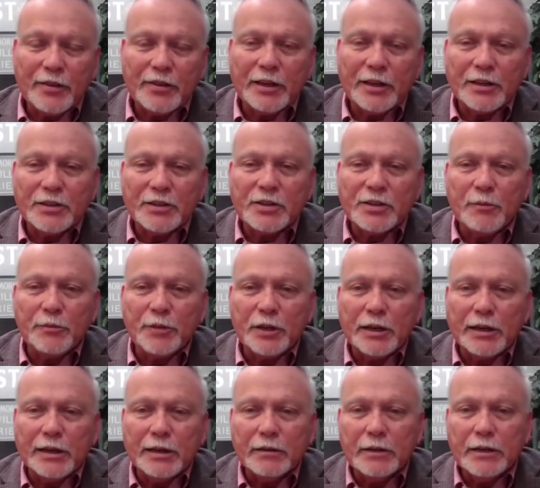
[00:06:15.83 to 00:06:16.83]
I try to think
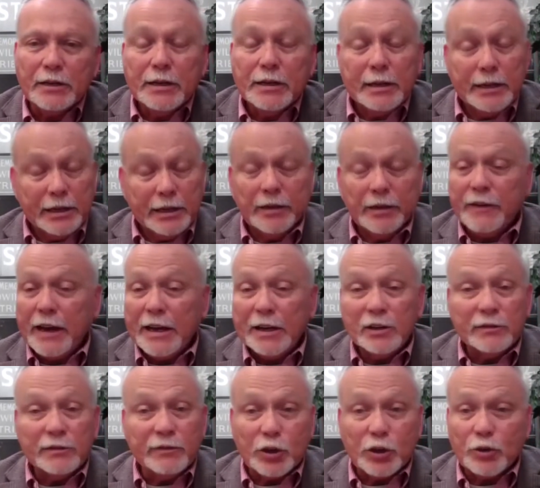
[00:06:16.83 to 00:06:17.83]
of something
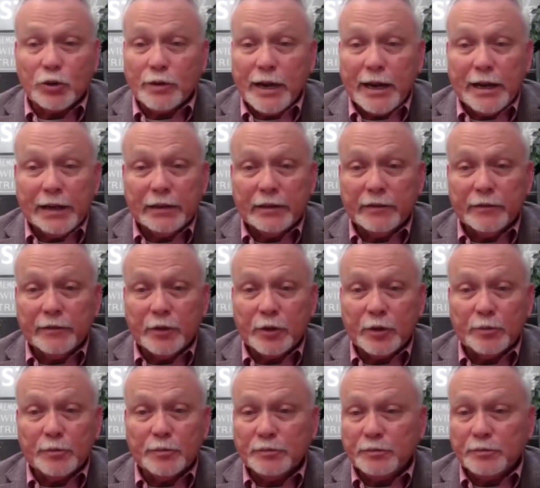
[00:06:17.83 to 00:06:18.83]
innovative or
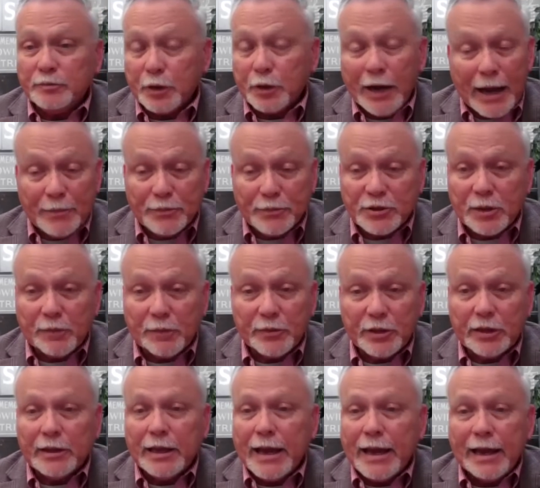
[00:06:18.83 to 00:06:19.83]
creative or
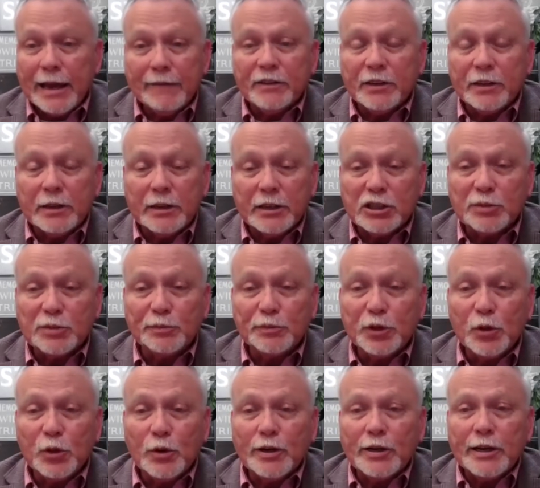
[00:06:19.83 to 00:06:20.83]
perhaps something they
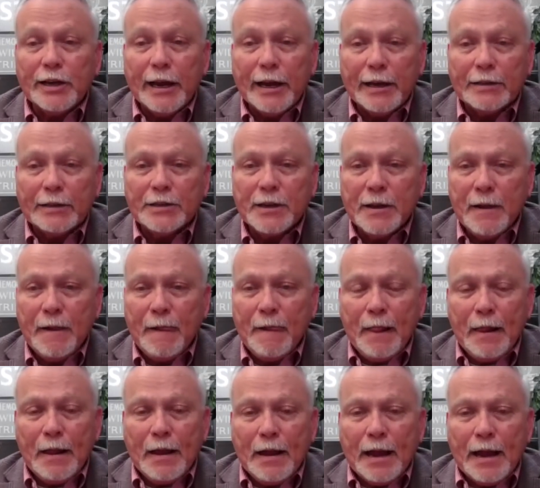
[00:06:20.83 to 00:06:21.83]
haven't explored
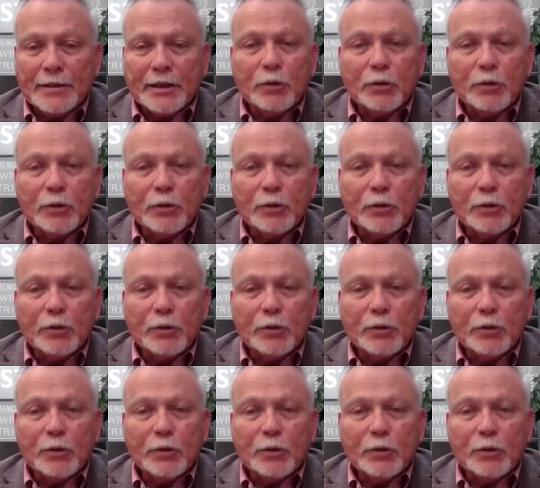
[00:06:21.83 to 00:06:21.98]
yet.